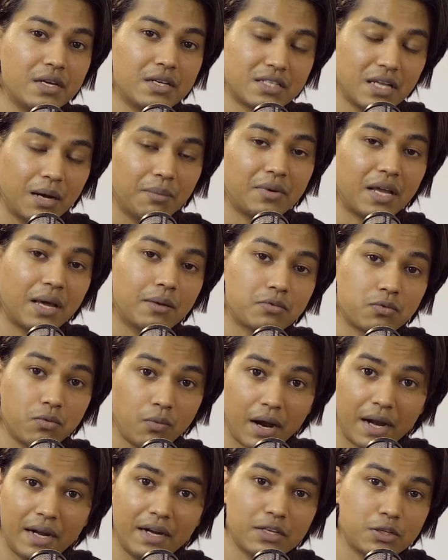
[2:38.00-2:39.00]
Sometimes
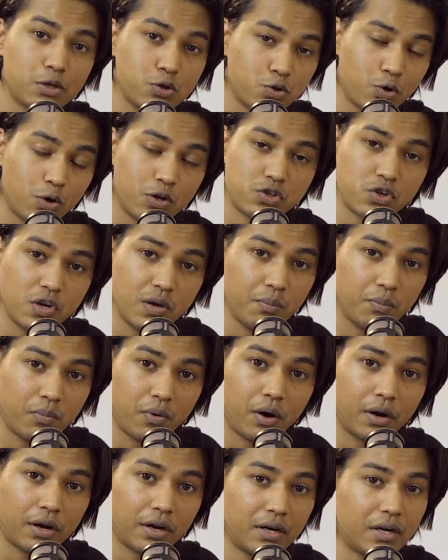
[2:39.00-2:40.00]
wideness is also
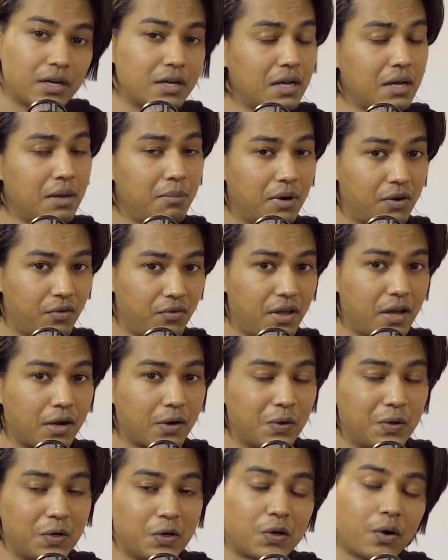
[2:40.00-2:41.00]
important, but we are
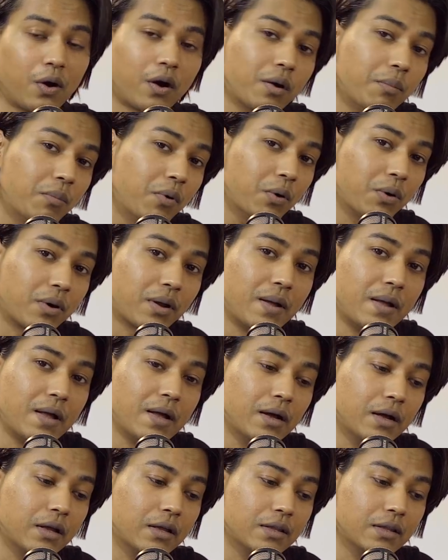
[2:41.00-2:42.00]
going to talk about
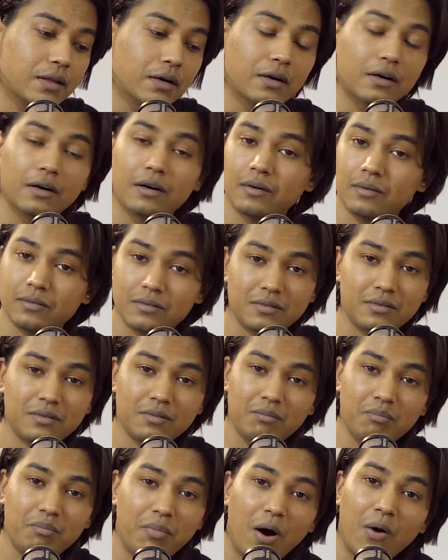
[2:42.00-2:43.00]
the
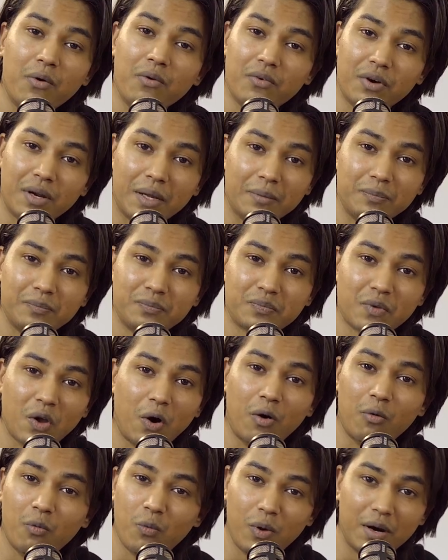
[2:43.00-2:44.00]
boundary,
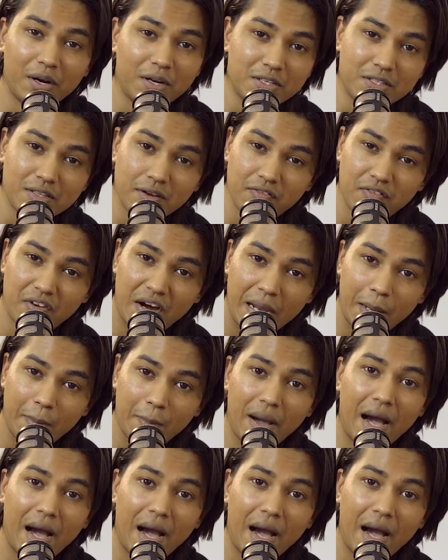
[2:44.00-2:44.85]
or what is the fine